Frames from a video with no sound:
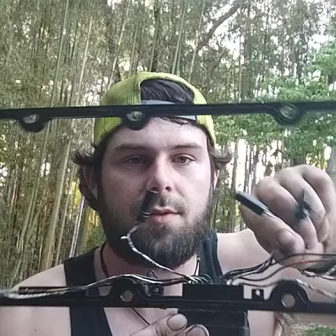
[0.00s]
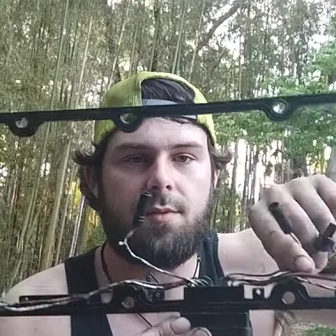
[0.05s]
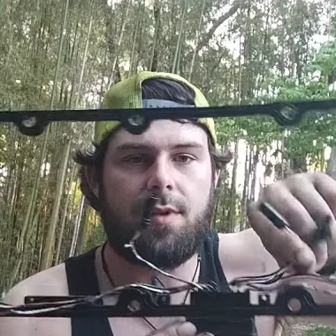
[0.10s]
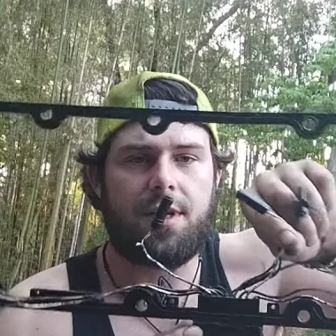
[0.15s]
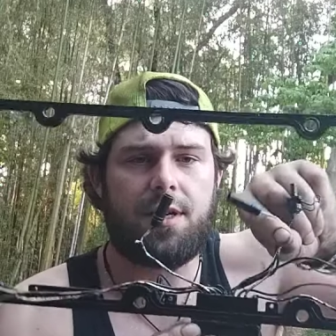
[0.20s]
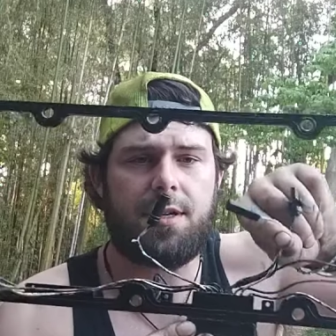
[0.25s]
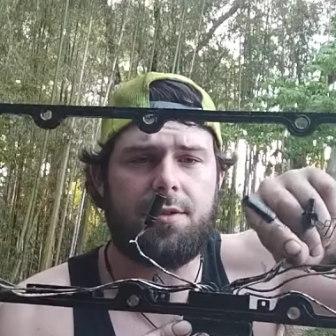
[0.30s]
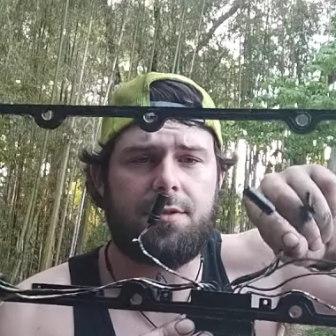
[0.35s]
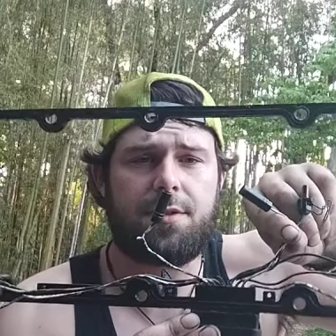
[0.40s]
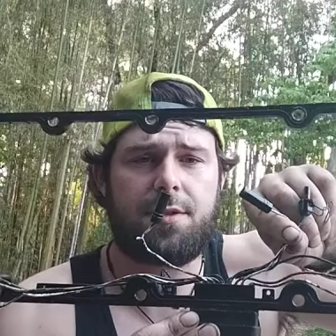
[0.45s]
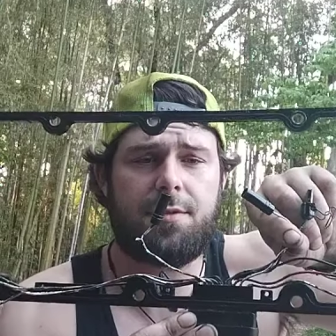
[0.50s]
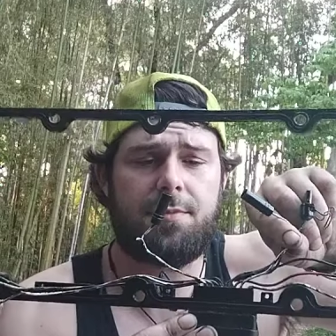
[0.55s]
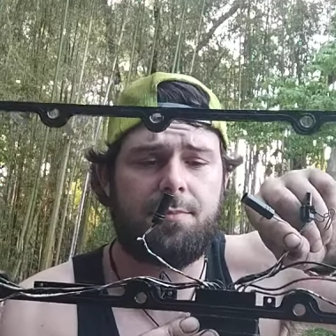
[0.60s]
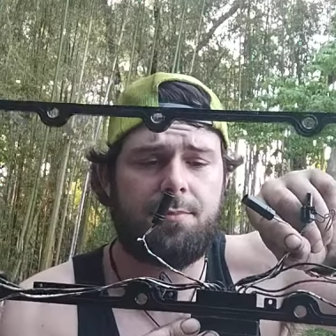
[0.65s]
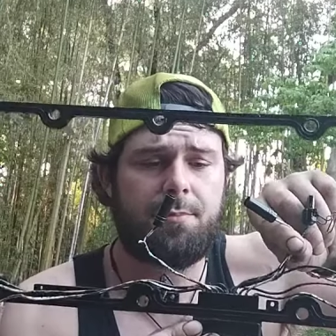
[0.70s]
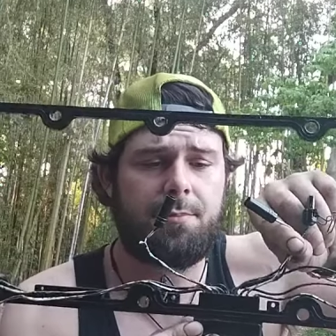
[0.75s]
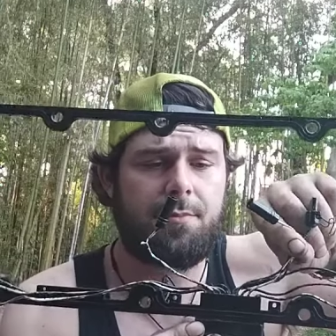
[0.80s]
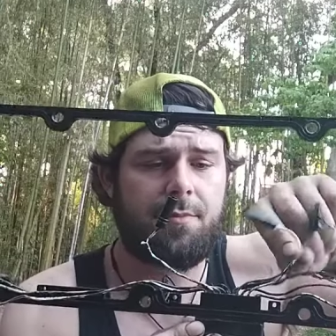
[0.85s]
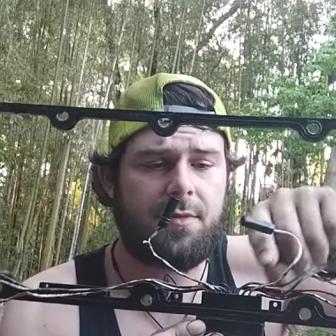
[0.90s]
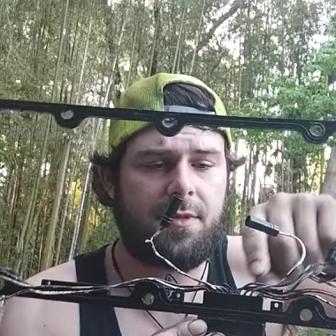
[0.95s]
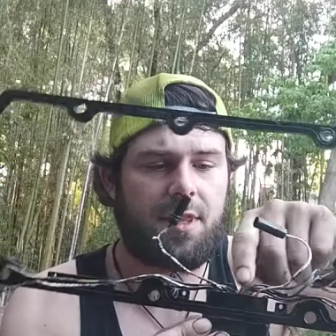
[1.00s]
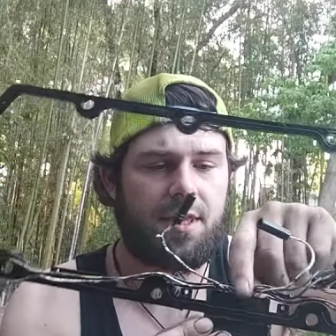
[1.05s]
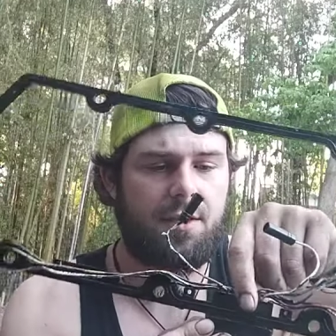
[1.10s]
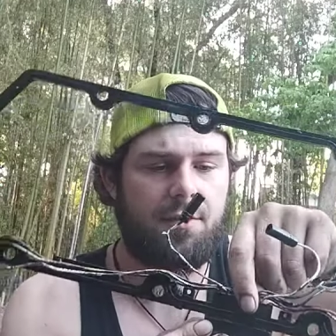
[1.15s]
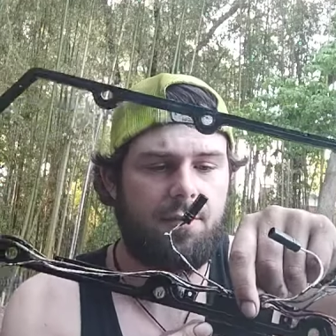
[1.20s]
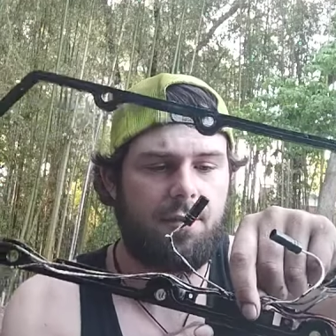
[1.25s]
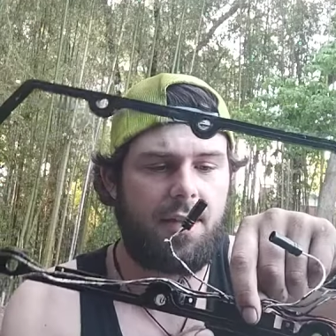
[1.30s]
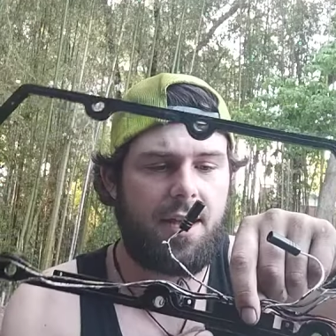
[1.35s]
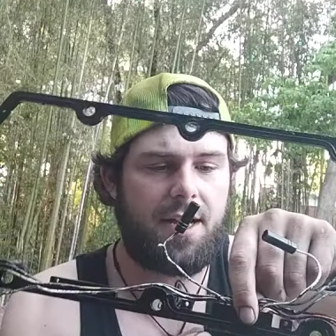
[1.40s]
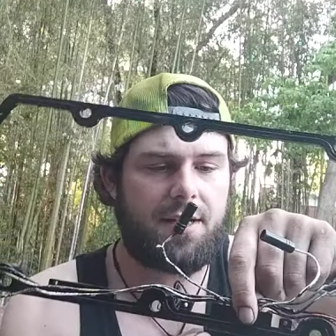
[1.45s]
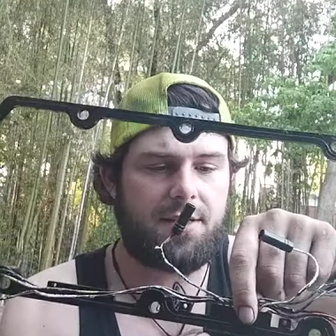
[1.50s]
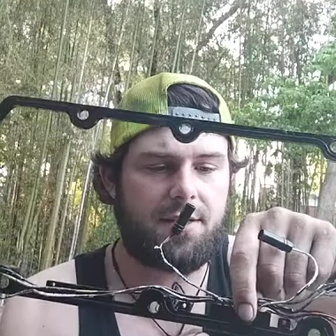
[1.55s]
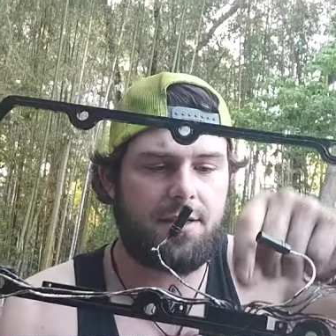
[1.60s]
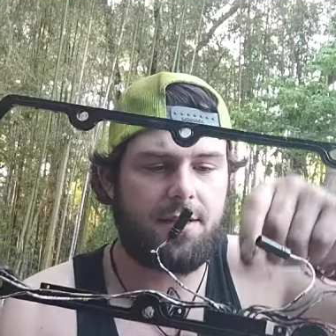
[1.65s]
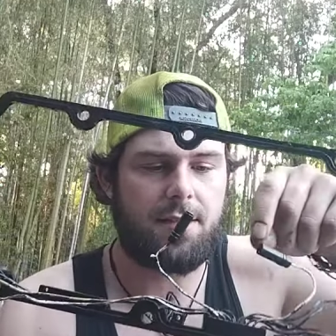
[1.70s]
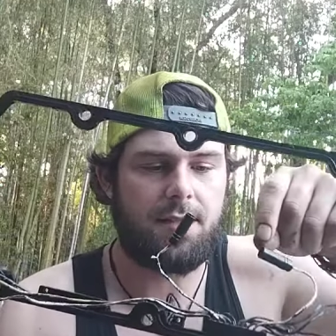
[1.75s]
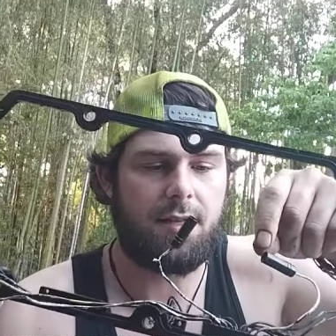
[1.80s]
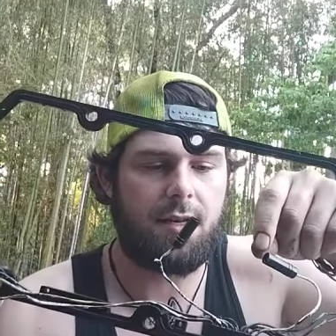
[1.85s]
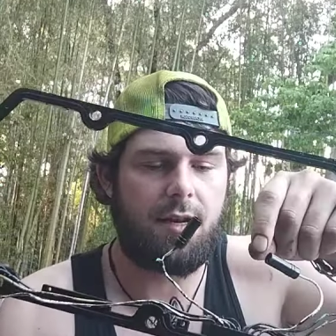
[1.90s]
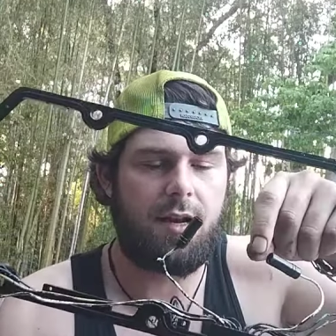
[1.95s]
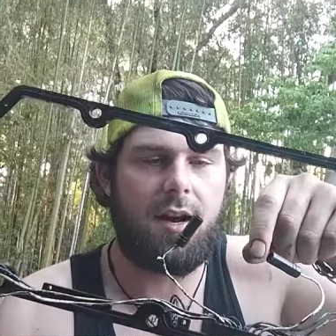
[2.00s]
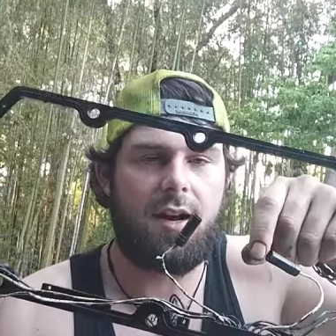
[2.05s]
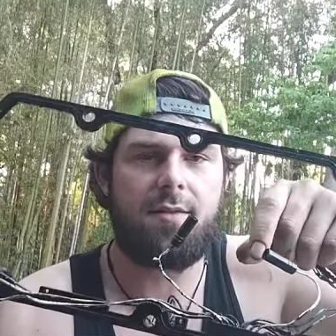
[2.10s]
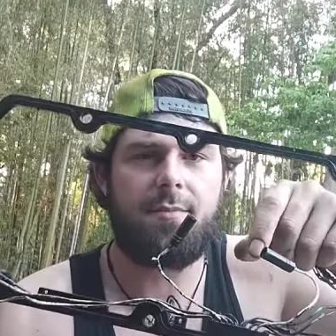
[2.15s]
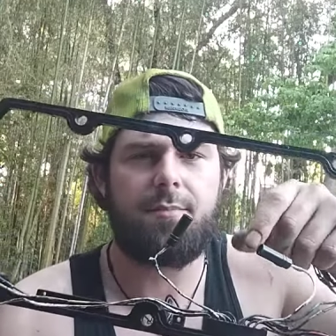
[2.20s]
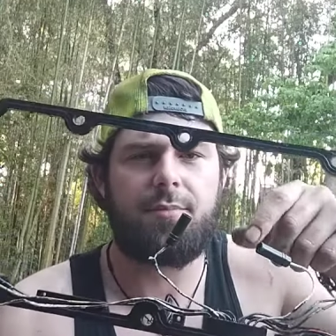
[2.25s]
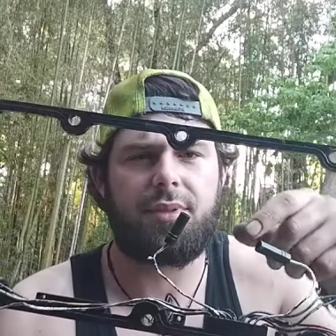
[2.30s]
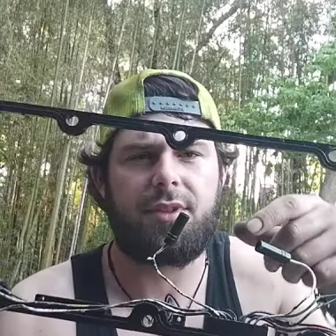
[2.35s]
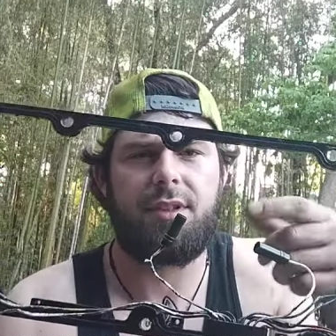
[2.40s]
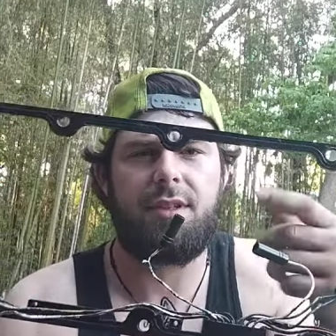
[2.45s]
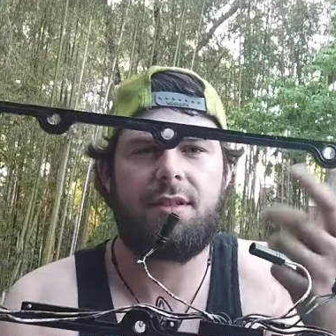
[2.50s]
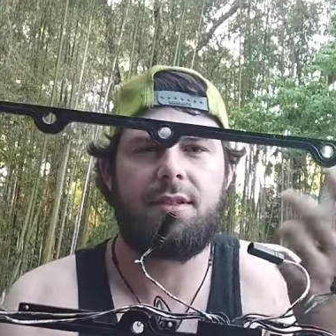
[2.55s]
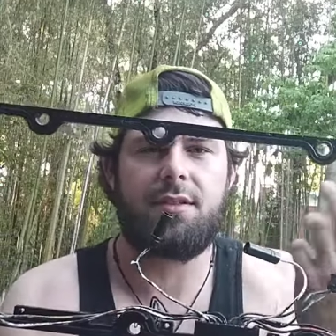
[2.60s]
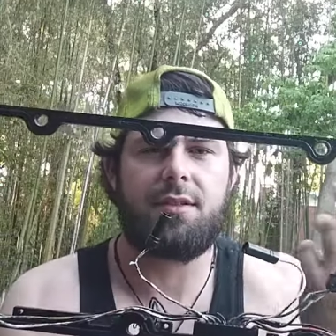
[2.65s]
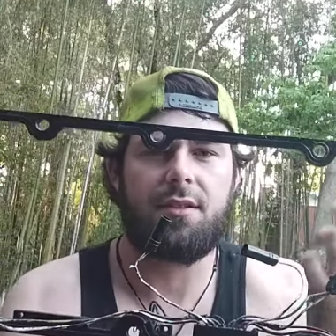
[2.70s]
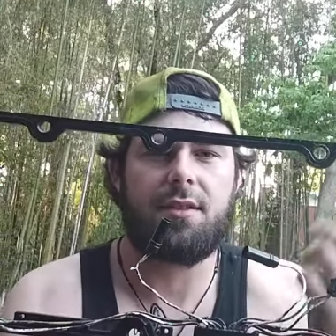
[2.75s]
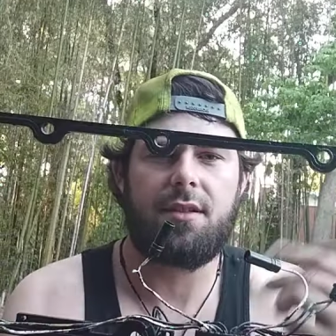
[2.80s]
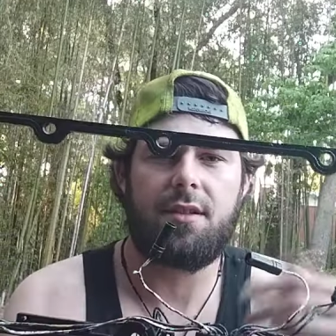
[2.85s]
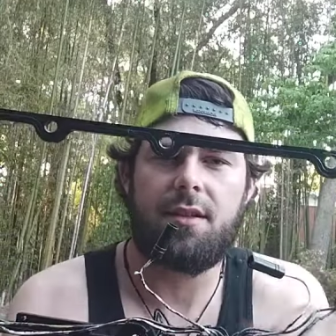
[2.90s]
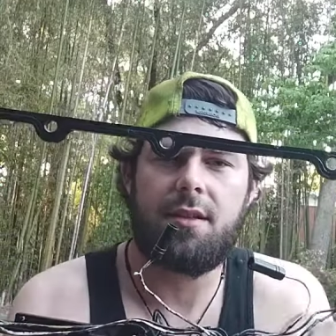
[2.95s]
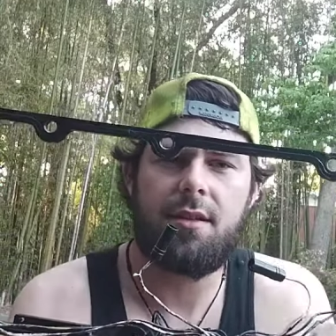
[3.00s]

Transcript: the wires, will actually unplug